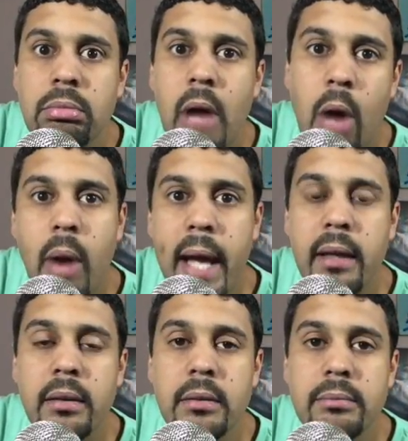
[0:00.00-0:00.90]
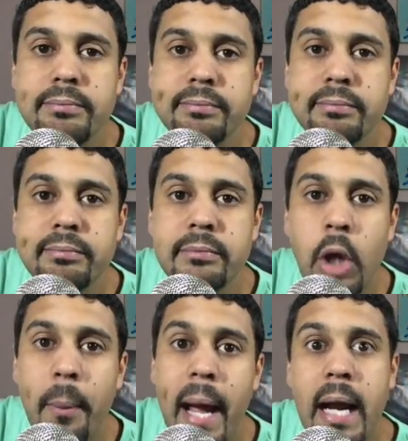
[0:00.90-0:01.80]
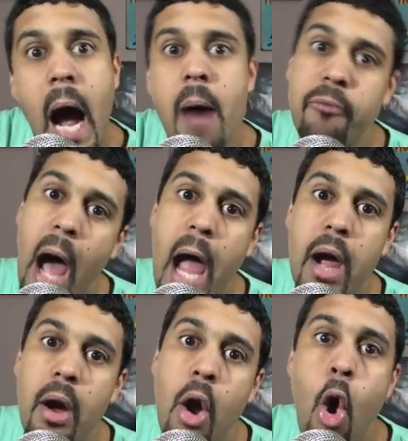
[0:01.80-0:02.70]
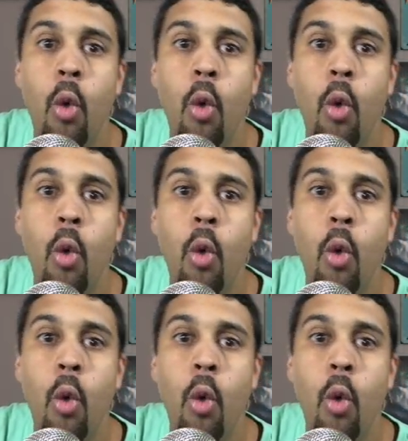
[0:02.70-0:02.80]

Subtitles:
All right? Yo, man, Campfire